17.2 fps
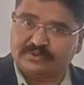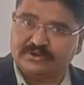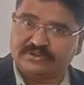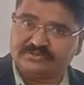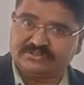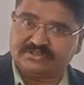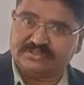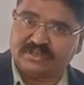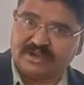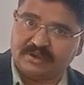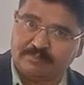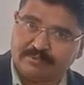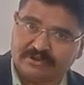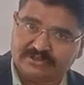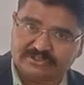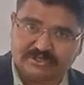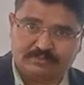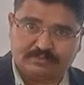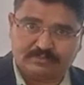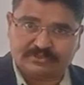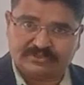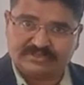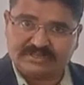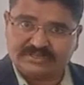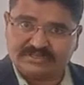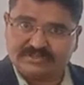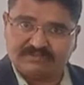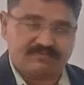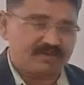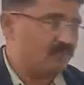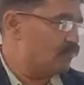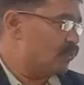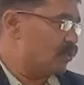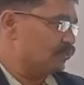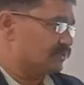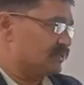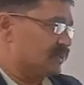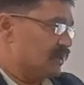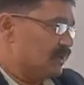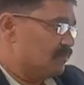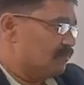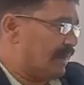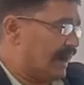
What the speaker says: produced in the reproduction process from both